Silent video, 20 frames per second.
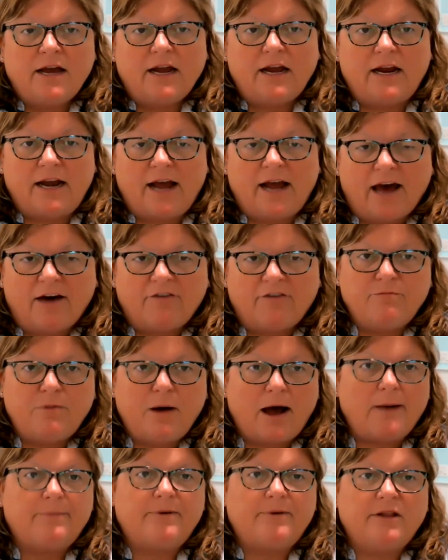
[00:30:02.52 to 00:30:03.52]
and have
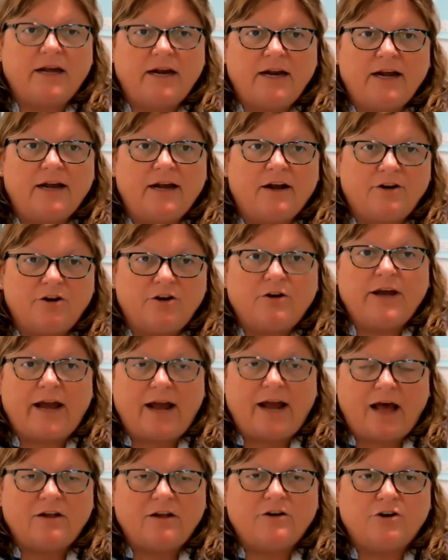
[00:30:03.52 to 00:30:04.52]
populating on your
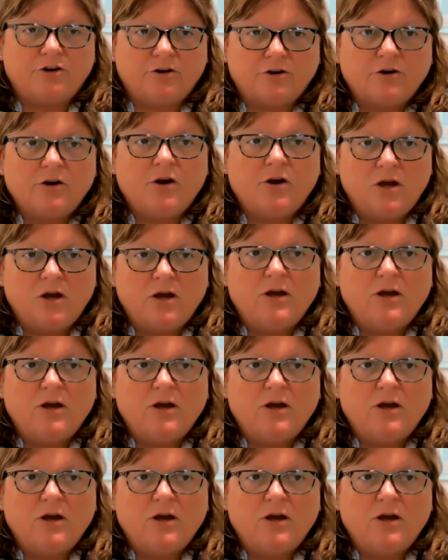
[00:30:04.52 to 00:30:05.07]
calendar.